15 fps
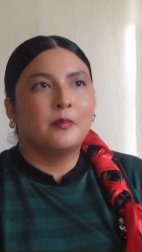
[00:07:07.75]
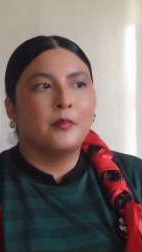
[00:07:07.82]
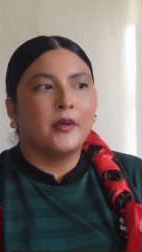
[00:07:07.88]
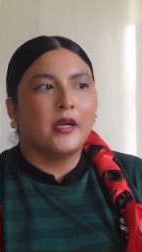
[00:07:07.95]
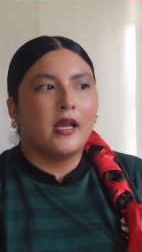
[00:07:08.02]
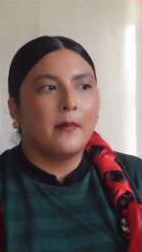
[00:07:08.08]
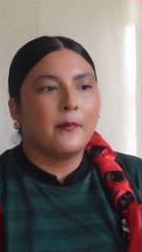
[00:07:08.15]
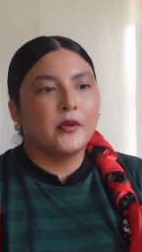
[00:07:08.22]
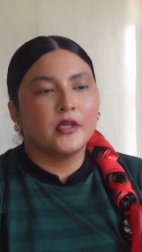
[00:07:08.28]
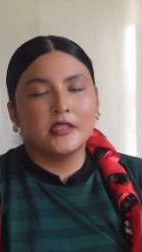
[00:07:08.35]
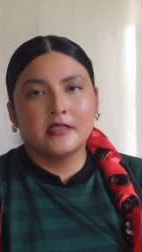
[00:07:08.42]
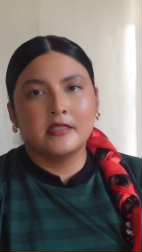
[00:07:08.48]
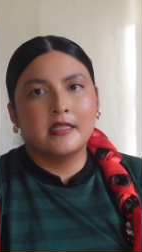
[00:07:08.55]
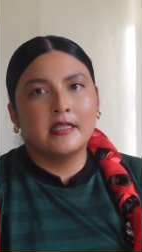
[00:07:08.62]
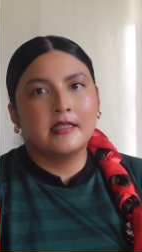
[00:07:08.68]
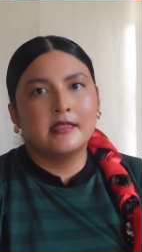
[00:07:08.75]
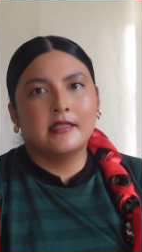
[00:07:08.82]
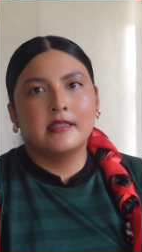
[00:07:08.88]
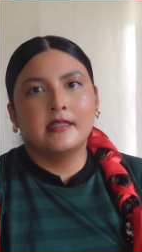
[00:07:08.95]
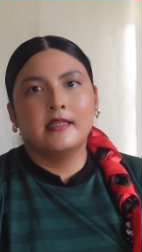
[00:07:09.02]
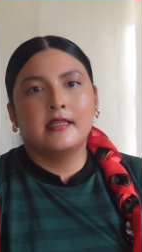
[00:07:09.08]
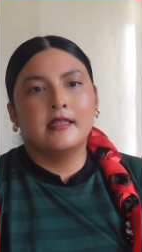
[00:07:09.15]
but
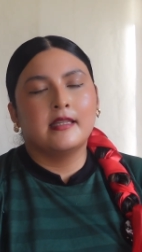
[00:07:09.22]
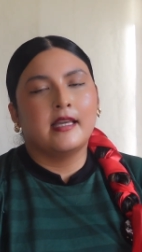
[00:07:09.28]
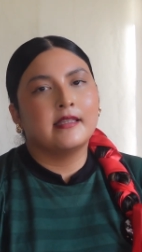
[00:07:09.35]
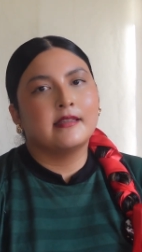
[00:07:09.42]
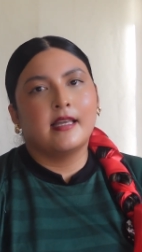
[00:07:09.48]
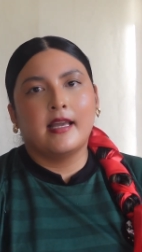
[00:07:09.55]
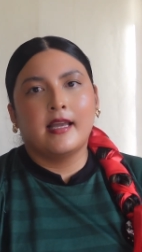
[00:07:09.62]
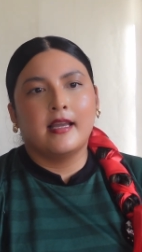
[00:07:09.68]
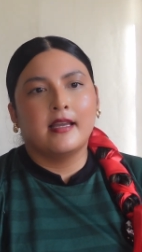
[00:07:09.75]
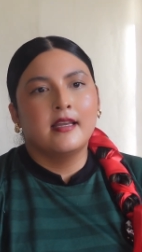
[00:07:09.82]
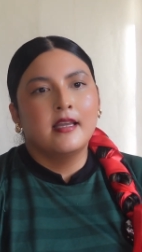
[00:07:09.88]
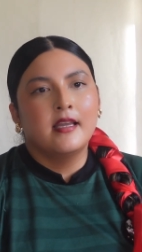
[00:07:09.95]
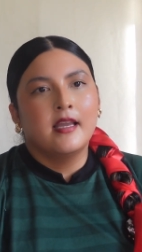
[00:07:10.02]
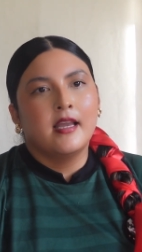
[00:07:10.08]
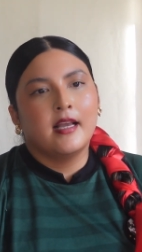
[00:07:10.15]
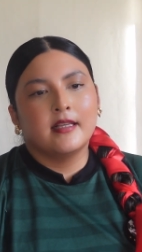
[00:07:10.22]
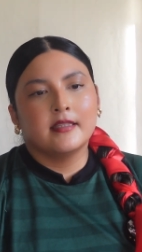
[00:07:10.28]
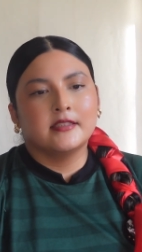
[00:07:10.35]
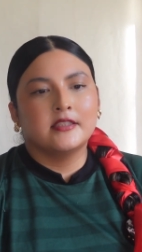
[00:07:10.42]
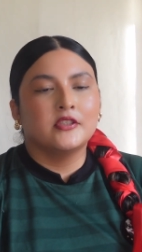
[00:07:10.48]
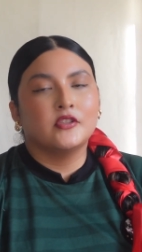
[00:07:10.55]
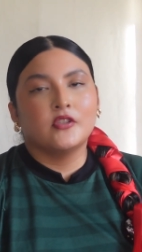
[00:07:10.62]
personally, like that
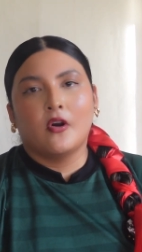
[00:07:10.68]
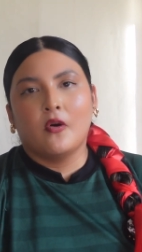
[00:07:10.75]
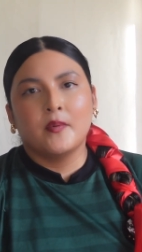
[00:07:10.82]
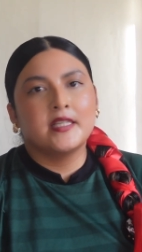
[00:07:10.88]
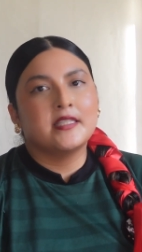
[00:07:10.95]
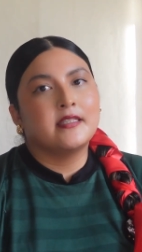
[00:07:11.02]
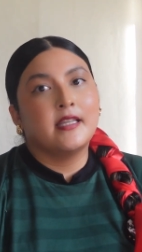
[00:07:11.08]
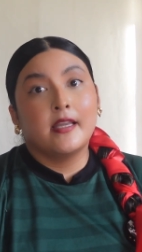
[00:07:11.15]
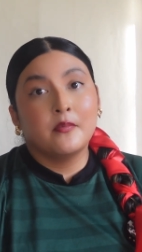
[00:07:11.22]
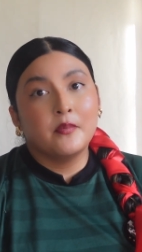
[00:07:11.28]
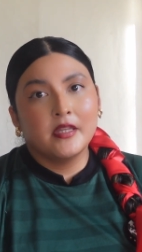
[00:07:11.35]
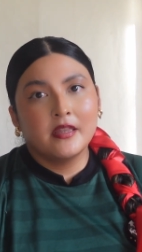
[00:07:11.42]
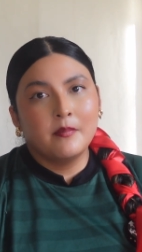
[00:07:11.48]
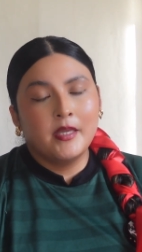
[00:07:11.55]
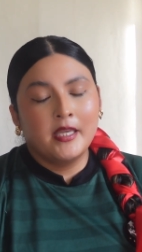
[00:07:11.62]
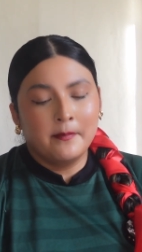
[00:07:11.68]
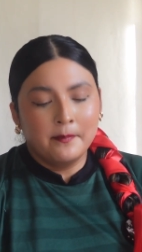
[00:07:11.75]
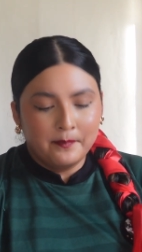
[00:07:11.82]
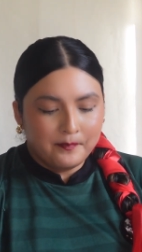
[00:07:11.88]
has just always stayed with me.